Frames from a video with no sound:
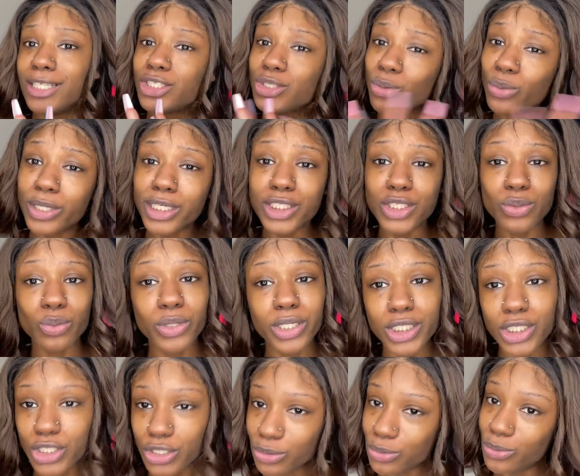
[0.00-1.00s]

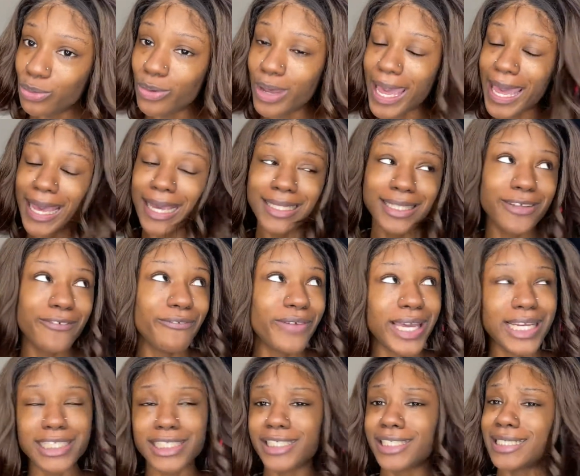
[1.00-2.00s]
2022
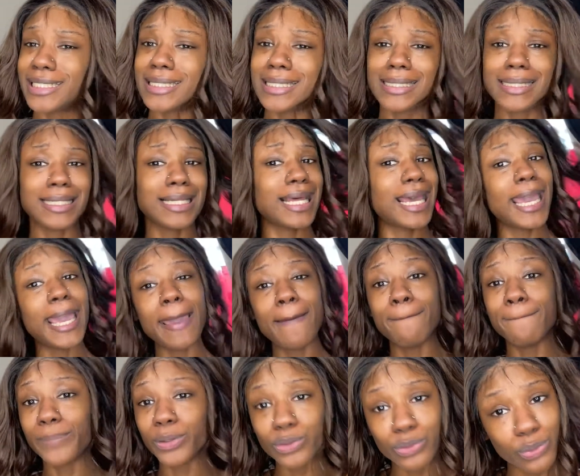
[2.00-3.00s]
activation slay
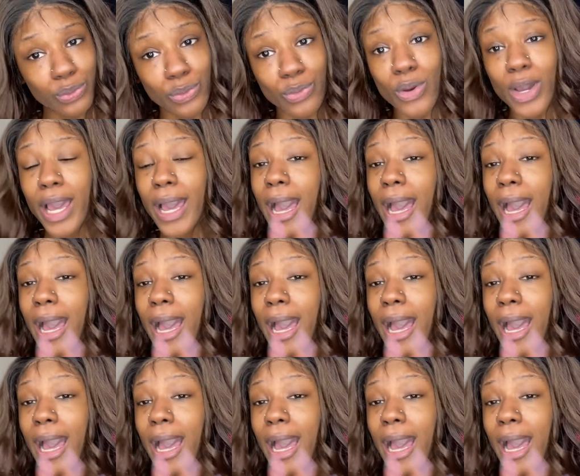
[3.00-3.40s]
boo.